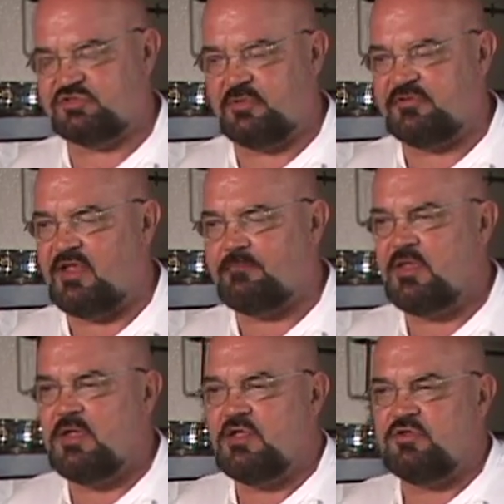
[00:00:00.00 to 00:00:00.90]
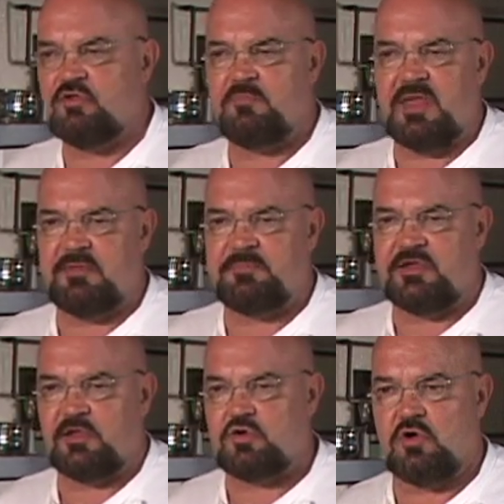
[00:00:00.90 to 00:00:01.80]
the right time. You may
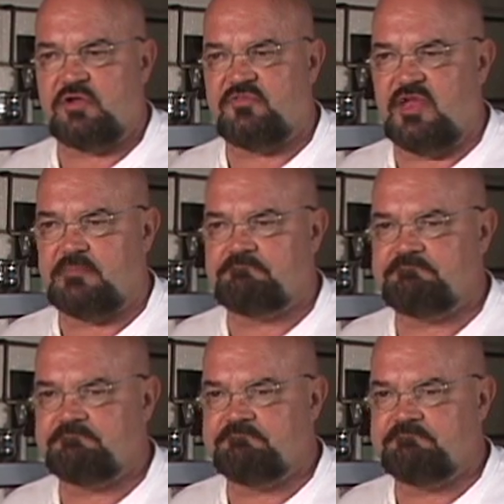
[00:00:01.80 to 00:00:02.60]
be a cook that